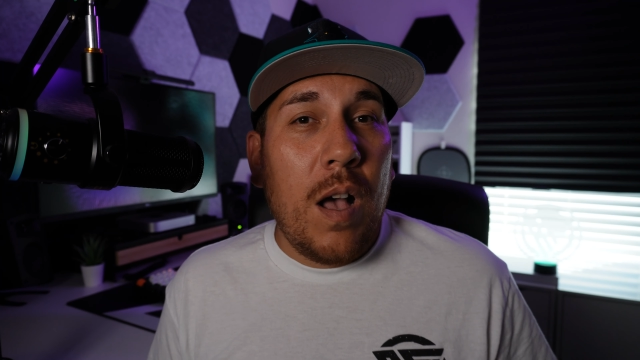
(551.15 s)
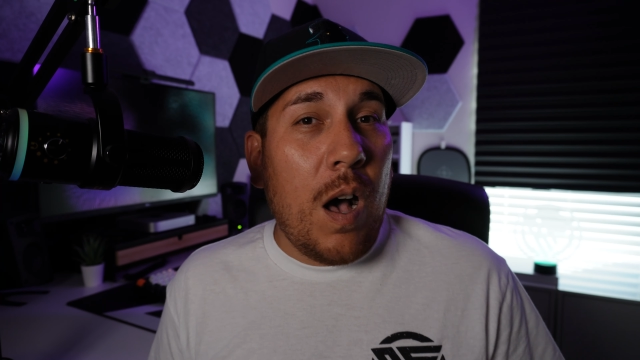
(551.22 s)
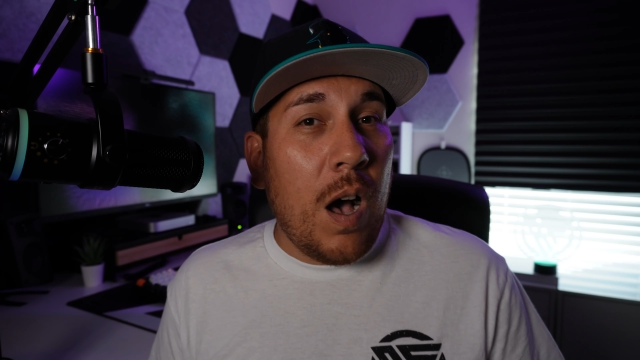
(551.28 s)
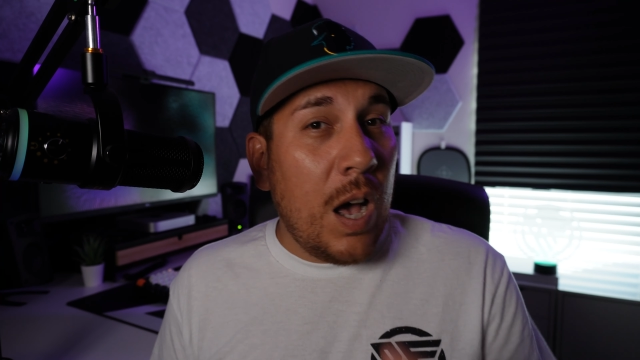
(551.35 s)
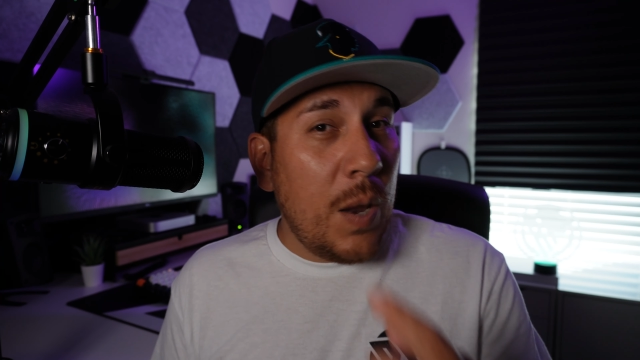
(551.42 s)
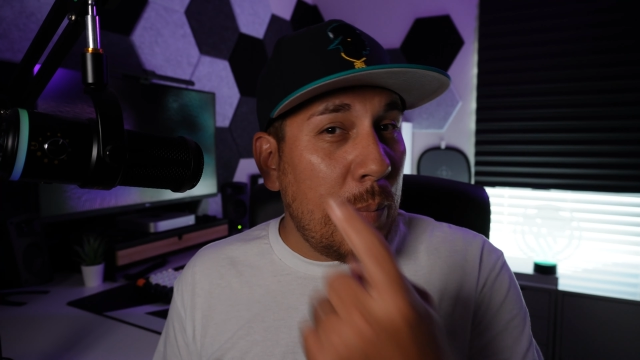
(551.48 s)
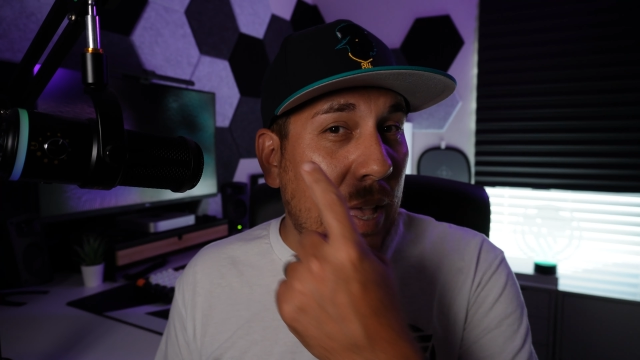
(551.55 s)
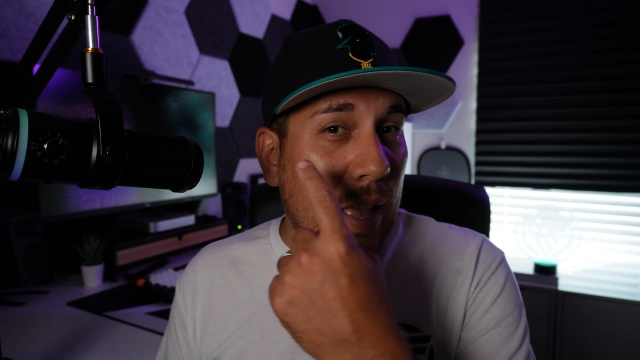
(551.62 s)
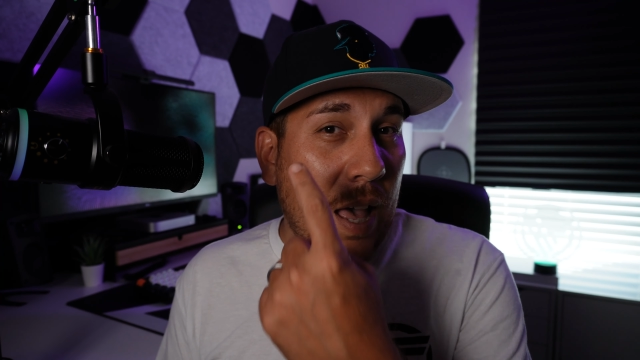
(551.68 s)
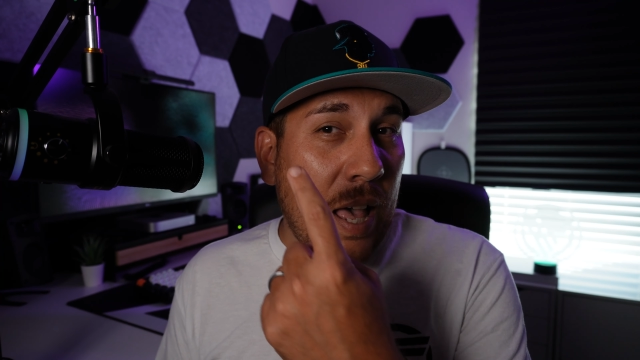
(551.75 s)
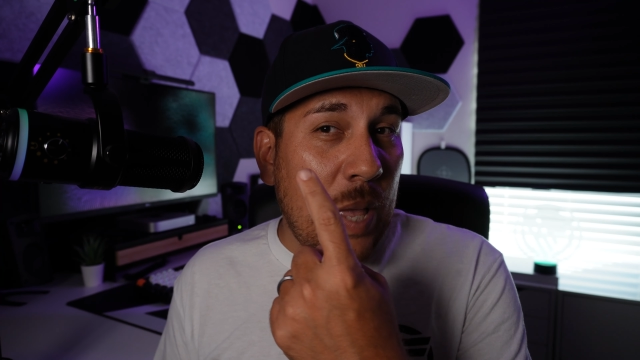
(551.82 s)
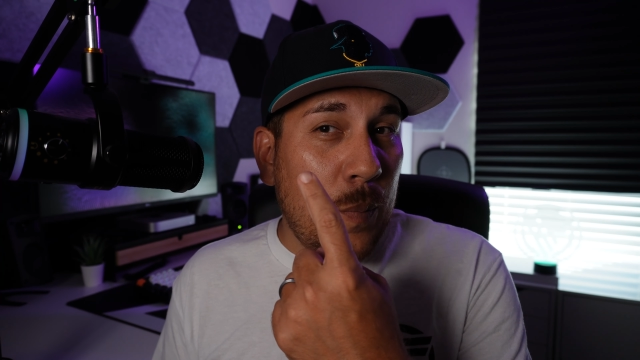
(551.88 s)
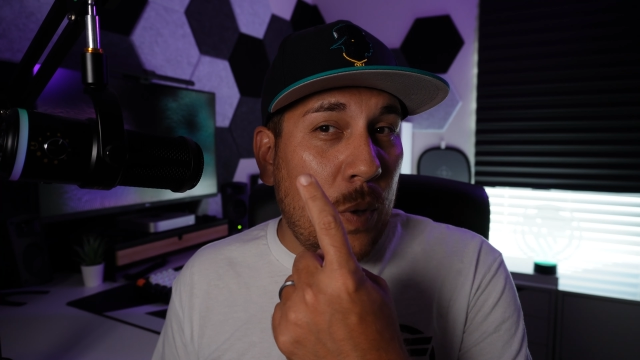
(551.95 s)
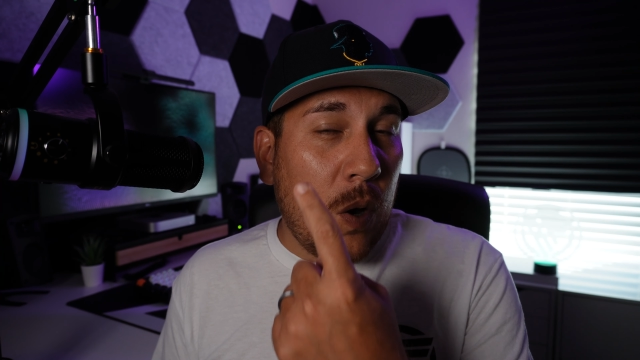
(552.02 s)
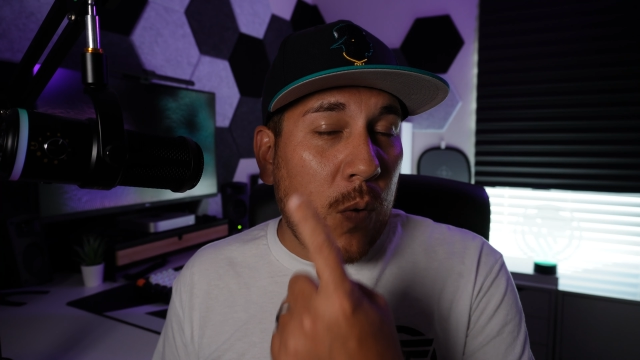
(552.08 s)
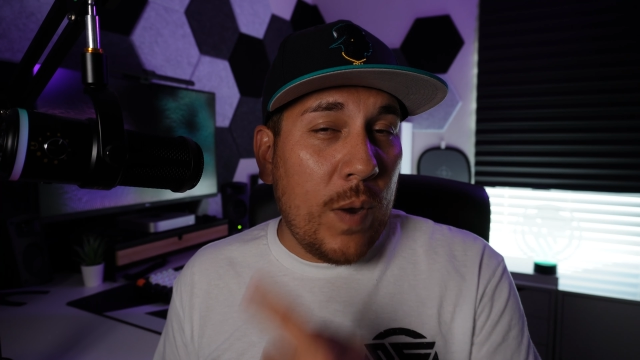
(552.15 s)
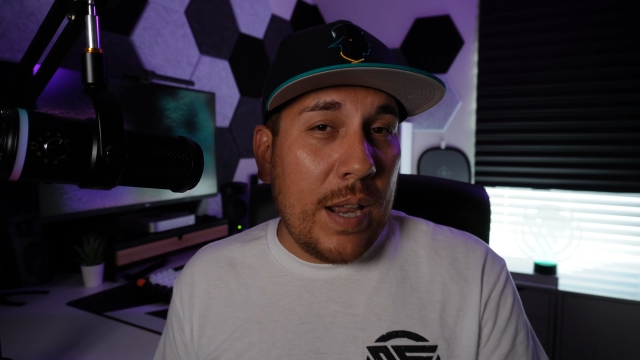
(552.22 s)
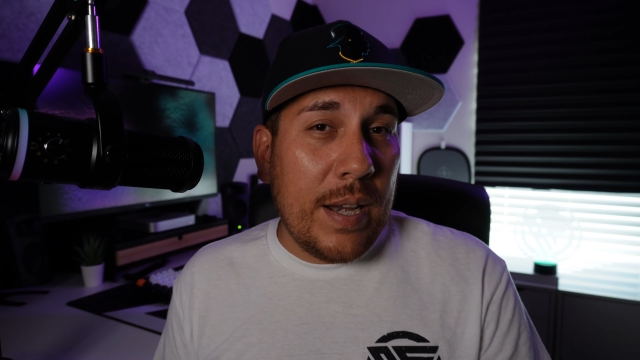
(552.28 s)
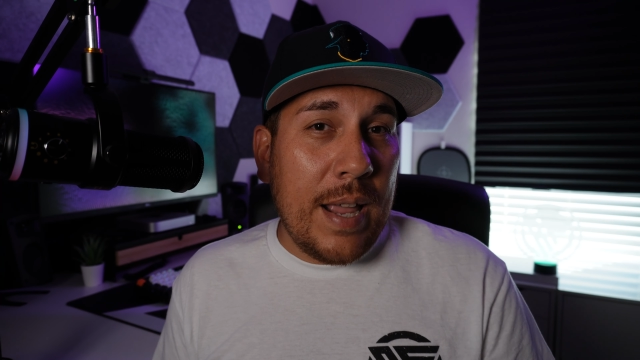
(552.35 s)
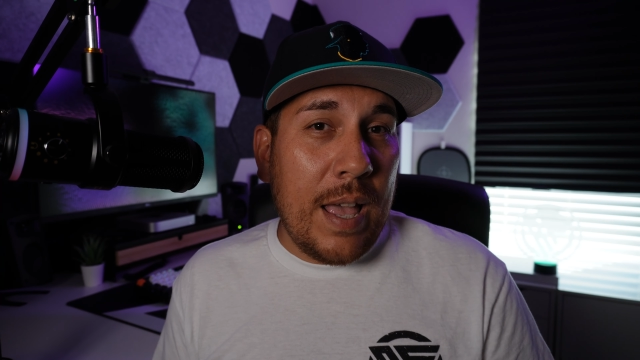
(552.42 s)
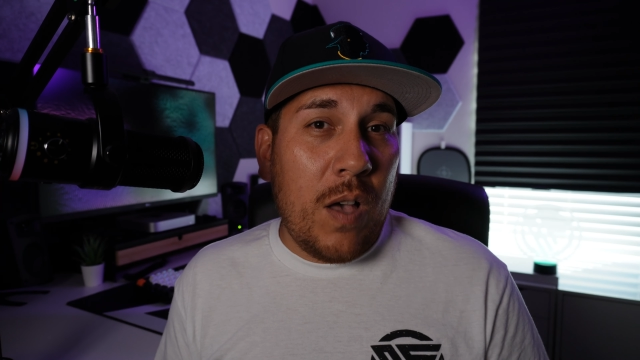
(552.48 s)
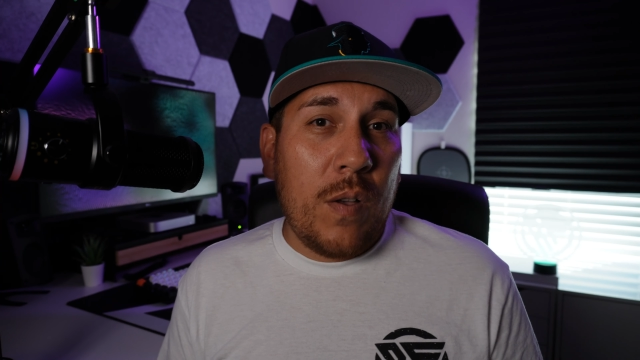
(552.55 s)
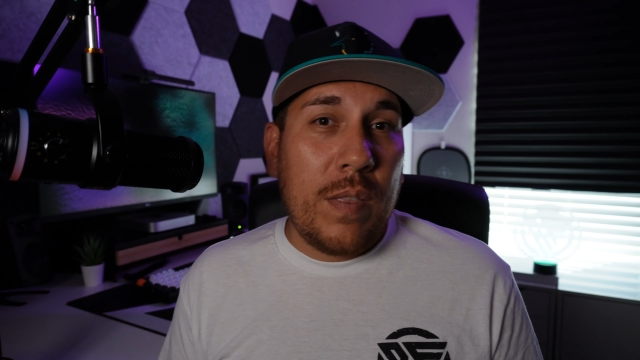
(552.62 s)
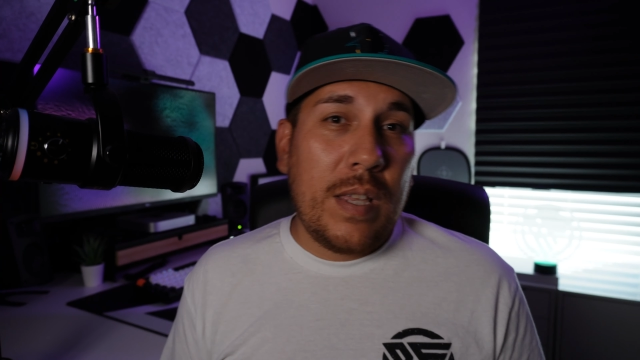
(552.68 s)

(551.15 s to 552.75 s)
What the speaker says: on my eyeball right now.